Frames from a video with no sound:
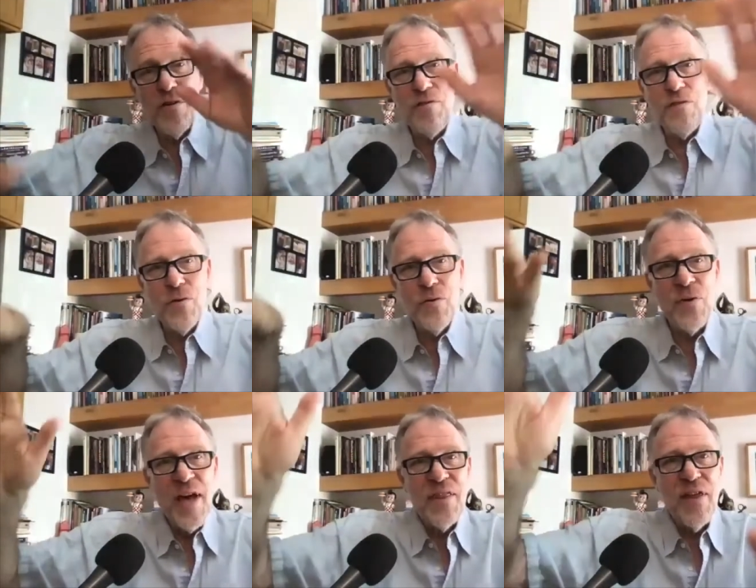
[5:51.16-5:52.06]
of view
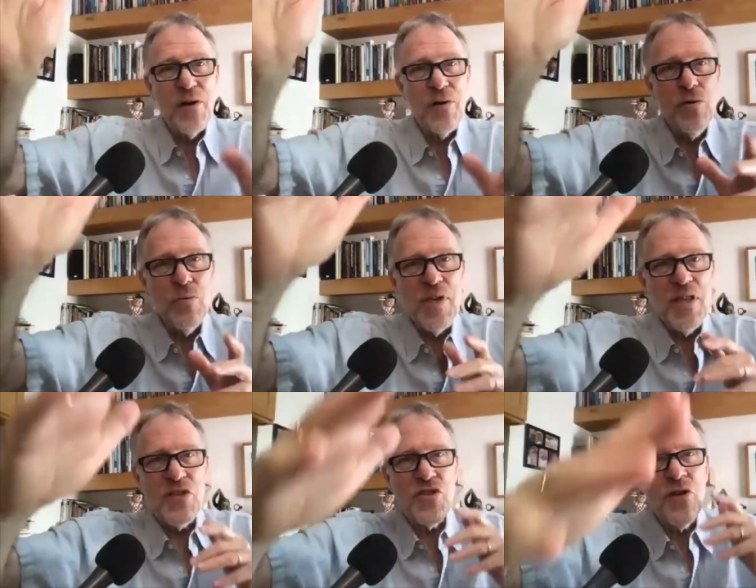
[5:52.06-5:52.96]
that are doing
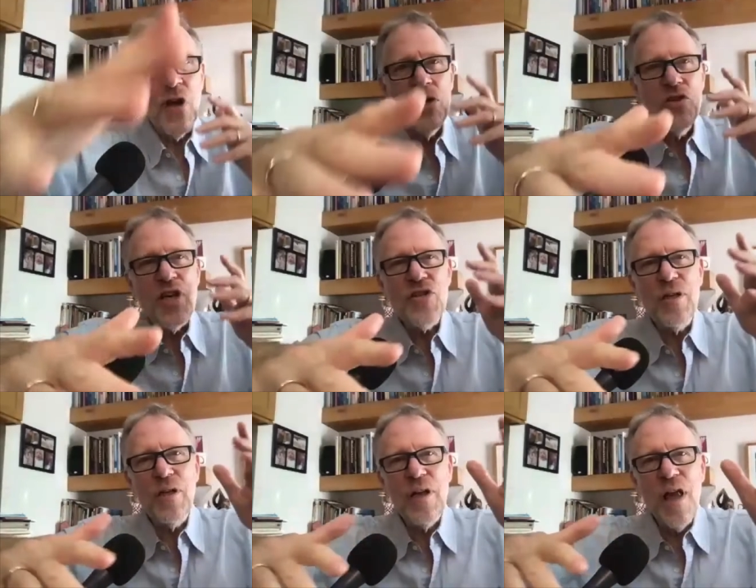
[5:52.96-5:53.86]
this just
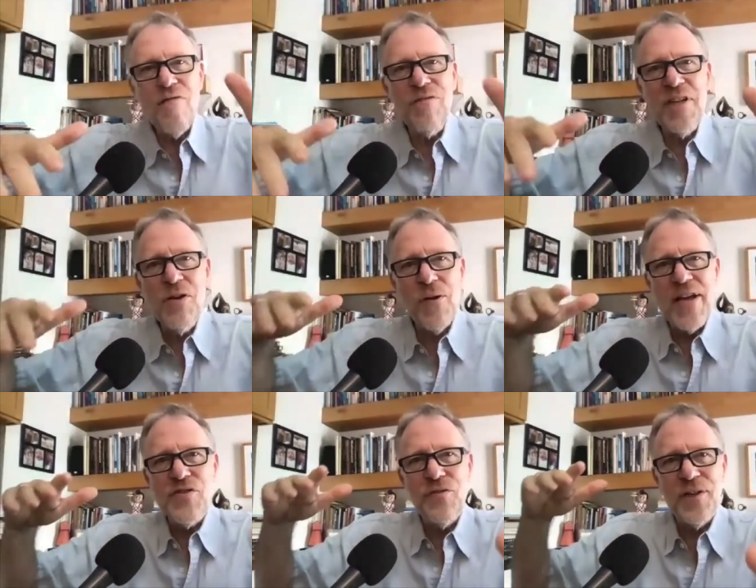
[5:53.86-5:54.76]
lovely,
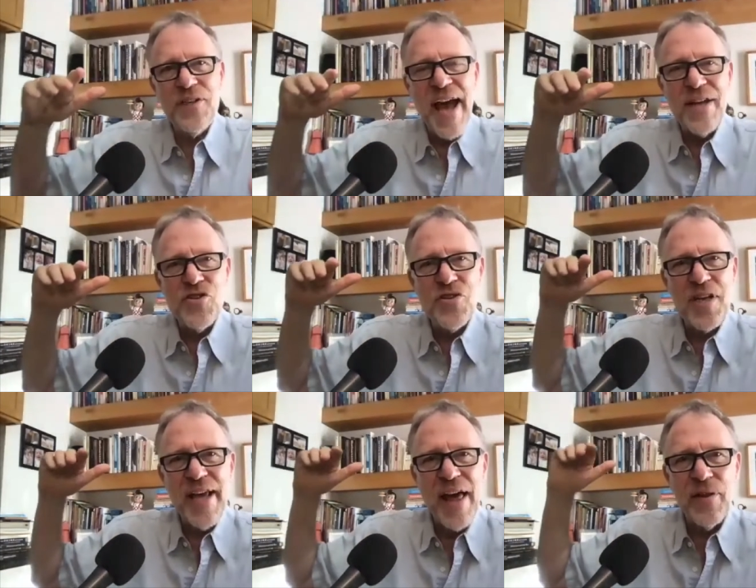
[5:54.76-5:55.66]
graceful dance
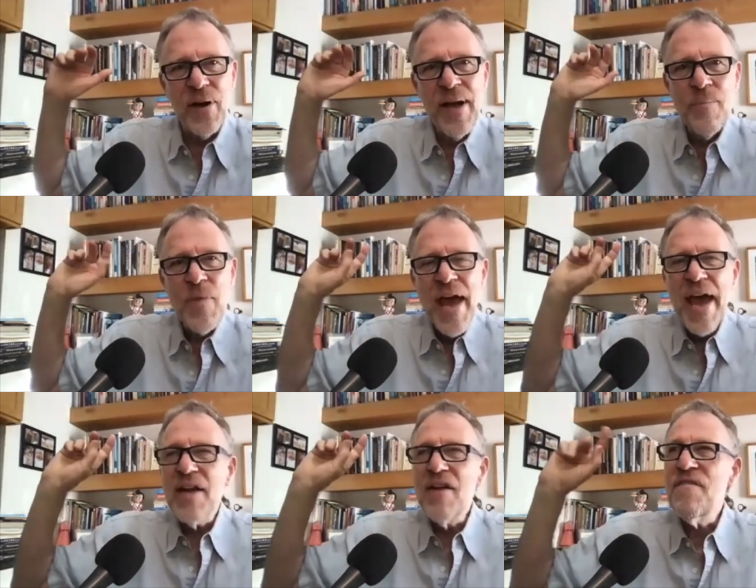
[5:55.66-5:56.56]
together.
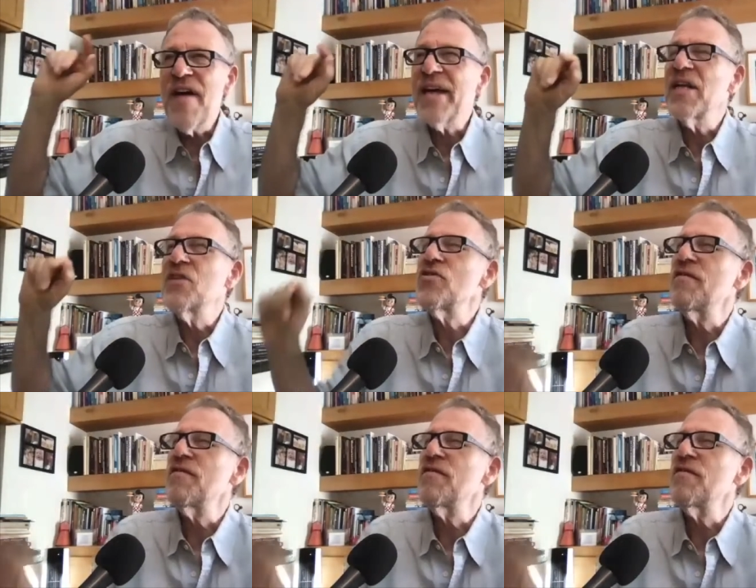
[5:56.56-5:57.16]
And in fact, it's the